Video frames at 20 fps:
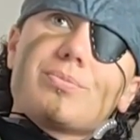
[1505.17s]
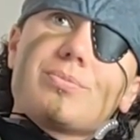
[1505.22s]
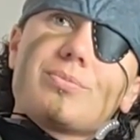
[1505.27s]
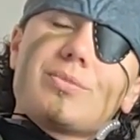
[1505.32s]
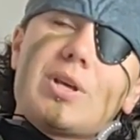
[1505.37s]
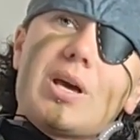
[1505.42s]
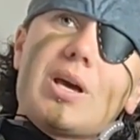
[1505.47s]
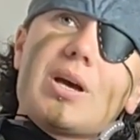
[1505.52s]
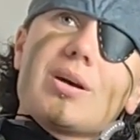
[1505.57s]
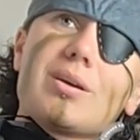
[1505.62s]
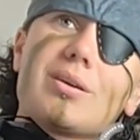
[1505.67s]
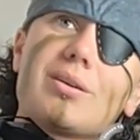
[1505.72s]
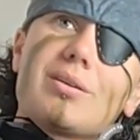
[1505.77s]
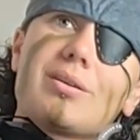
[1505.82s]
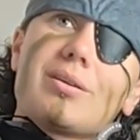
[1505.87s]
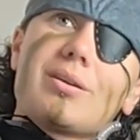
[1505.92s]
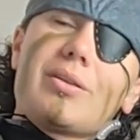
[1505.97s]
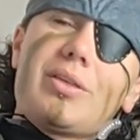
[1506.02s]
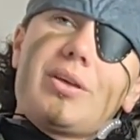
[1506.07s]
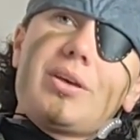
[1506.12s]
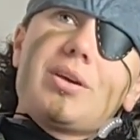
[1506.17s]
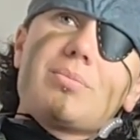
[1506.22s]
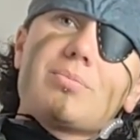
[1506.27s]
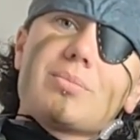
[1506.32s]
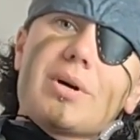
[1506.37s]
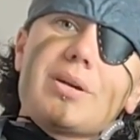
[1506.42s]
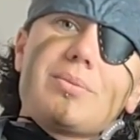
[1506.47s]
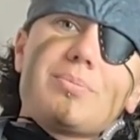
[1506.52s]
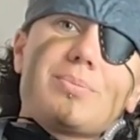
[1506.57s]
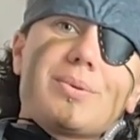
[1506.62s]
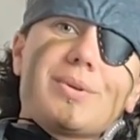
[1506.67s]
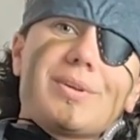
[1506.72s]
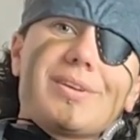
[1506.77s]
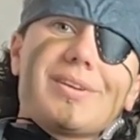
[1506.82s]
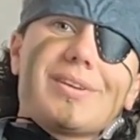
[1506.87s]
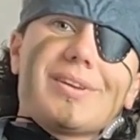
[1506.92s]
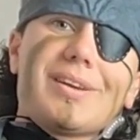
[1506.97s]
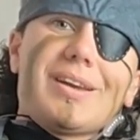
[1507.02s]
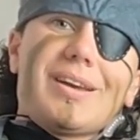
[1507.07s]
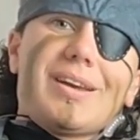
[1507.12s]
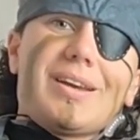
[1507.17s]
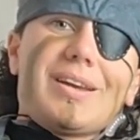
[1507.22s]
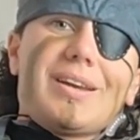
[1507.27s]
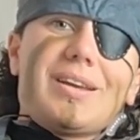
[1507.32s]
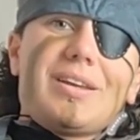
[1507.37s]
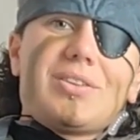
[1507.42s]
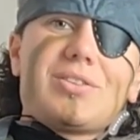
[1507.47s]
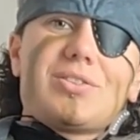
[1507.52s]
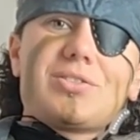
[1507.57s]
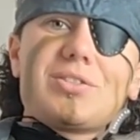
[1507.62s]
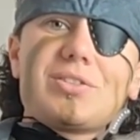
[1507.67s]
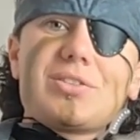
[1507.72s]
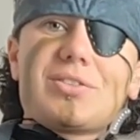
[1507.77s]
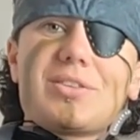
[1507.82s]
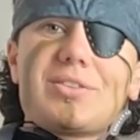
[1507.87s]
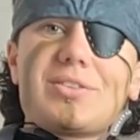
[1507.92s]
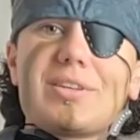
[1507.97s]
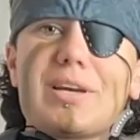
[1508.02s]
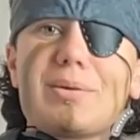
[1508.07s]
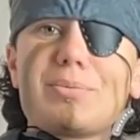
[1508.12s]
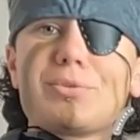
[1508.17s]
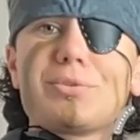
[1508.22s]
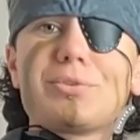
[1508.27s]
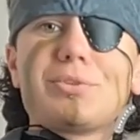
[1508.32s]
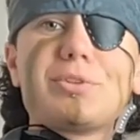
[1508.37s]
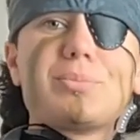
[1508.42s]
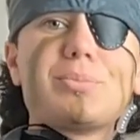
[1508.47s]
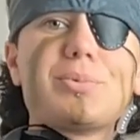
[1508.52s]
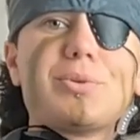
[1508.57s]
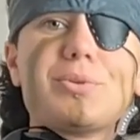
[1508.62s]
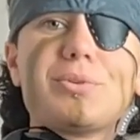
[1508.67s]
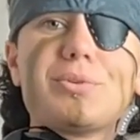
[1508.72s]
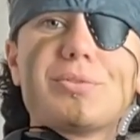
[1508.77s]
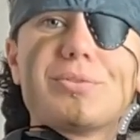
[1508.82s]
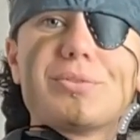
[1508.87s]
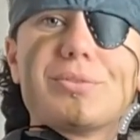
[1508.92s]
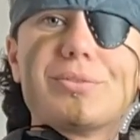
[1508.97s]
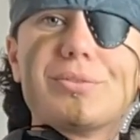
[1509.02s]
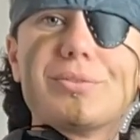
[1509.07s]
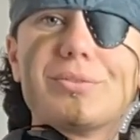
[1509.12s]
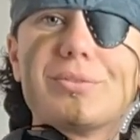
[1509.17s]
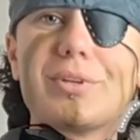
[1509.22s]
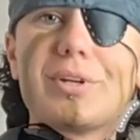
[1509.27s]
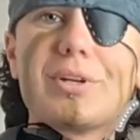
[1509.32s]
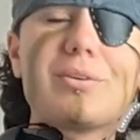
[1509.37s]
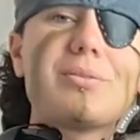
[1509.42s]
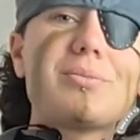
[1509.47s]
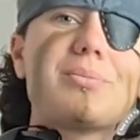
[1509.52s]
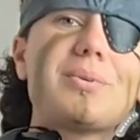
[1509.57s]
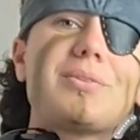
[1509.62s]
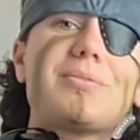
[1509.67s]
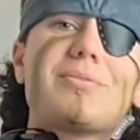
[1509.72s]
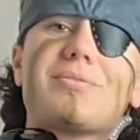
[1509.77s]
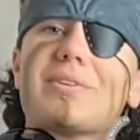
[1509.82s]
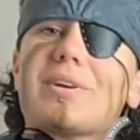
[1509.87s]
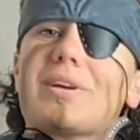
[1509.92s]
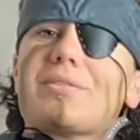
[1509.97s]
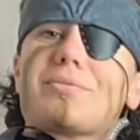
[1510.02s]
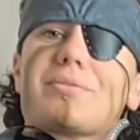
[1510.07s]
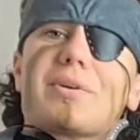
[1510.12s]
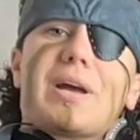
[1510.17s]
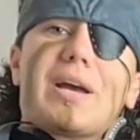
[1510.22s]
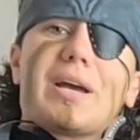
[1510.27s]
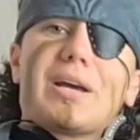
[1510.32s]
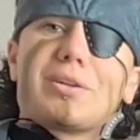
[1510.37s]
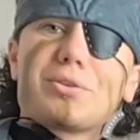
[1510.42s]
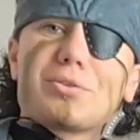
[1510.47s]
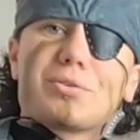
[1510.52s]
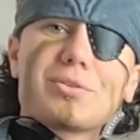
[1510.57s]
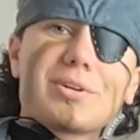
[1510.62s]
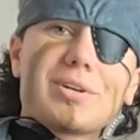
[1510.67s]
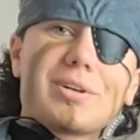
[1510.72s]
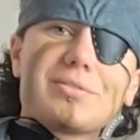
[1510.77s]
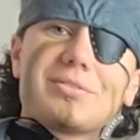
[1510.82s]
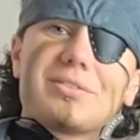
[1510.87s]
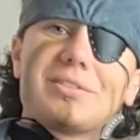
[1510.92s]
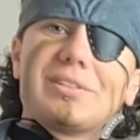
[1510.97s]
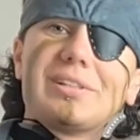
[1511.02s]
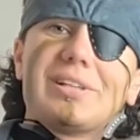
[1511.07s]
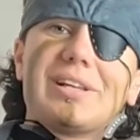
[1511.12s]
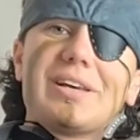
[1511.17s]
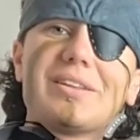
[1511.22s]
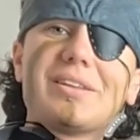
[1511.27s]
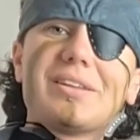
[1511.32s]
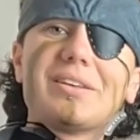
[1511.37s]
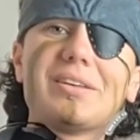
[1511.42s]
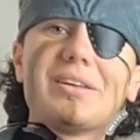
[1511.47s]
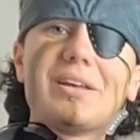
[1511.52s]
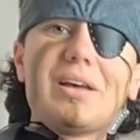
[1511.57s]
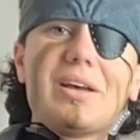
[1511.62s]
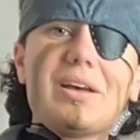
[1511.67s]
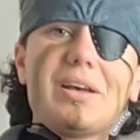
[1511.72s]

Yeah, I think it might be. It's absolutely beautiful. And I'm a big fan of handcrafted leather.